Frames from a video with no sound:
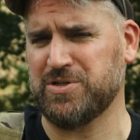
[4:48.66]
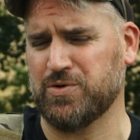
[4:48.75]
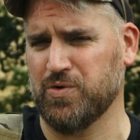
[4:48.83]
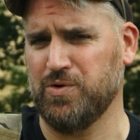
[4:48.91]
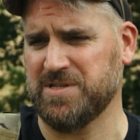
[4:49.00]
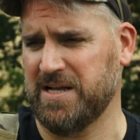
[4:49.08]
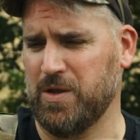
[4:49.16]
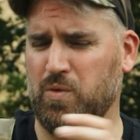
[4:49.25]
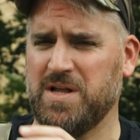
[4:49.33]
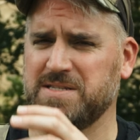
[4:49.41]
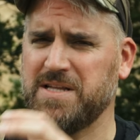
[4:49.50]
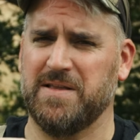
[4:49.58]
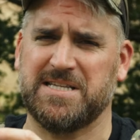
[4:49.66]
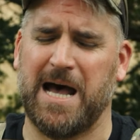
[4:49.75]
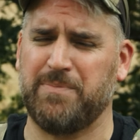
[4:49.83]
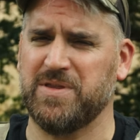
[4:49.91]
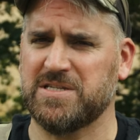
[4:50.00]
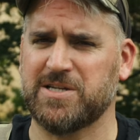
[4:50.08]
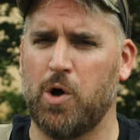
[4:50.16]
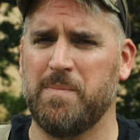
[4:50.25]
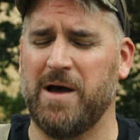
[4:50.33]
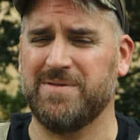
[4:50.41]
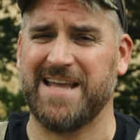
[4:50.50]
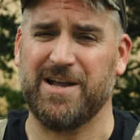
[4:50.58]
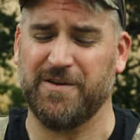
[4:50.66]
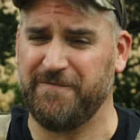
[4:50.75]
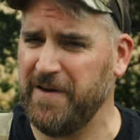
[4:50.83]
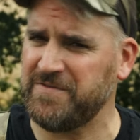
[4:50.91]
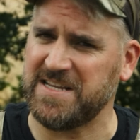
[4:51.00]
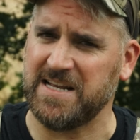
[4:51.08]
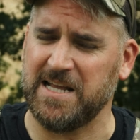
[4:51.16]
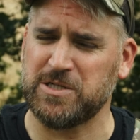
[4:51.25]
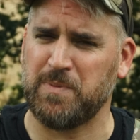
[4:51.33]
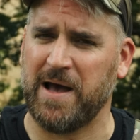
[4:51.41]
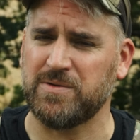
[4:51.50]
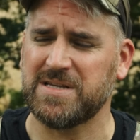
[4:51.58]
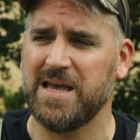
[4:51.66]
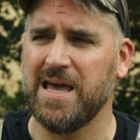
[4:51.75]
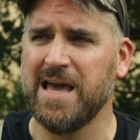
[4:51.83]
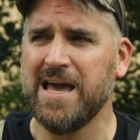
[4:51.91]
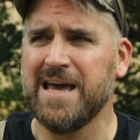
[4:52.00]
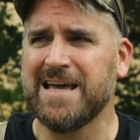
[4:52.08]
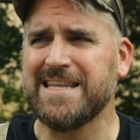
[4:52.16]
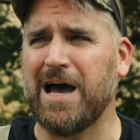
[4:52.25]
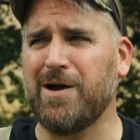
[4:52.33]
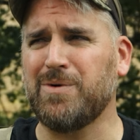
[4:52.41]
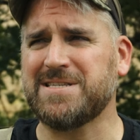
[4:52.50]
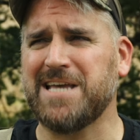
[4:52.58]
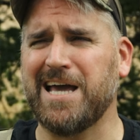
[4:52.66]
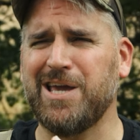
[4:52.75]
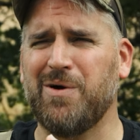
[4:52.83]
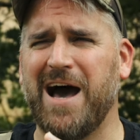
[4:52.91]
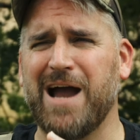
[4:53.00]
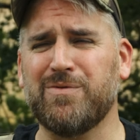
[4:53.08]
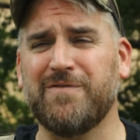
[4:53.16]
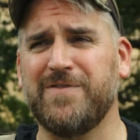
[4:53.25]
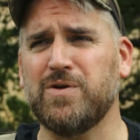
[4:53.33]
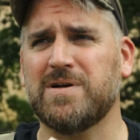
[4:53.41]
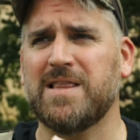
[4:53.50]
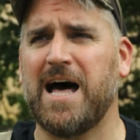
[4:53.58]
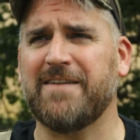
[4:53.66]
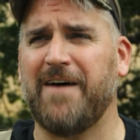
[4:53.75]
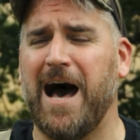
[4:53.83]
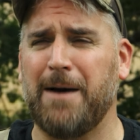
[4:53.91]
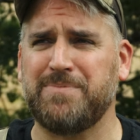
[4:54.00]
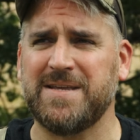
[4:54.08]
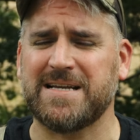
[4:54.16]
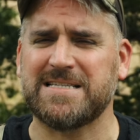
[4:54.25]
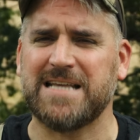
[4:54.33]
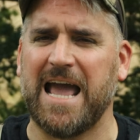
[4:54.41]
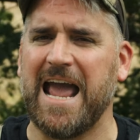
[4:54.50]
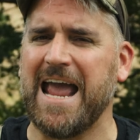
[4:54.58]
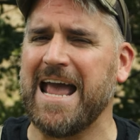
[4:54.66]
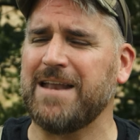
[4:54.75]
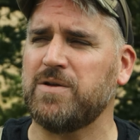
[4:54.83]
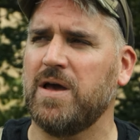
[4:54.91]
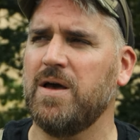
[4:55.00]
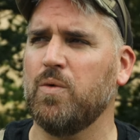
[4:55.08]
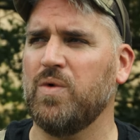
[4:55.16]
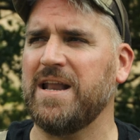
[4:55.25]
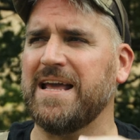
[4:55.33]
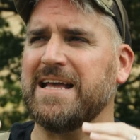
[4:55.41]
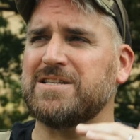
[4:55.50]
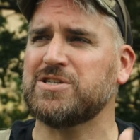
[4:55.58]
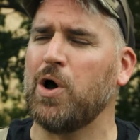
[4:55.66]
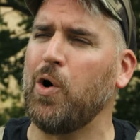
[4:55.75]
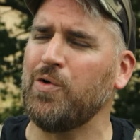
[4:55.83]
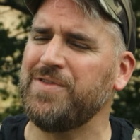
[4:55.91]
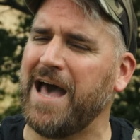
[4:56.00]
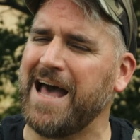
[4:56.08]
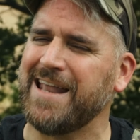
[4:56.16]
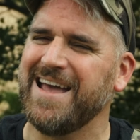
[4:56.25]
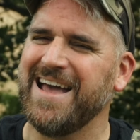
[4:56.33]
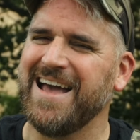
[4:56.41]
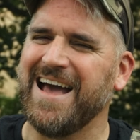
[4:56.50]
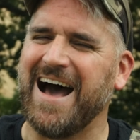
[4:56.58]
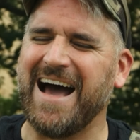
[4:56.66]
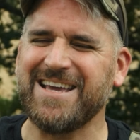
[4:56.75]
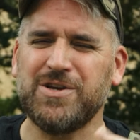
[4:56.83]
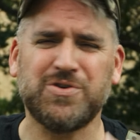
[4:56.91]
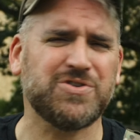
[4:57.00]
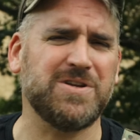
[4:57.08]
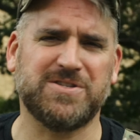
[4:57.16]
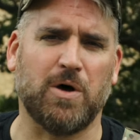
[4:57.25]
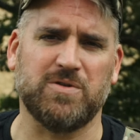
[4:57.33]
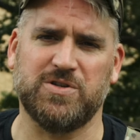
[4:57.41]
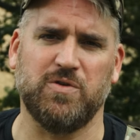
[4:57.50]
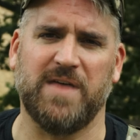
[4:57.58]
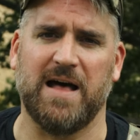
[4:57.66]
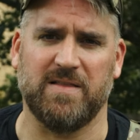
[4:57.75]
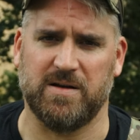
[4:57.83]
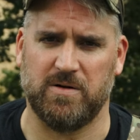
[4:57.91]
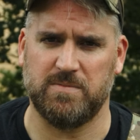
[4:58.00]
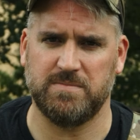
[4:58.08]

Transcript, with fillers: screws, like the ones on the top of the scope mount, down to 15 inch pounds. Now, I will tell you, I review a lot of optics, and when I get told that, I usually don't do that little.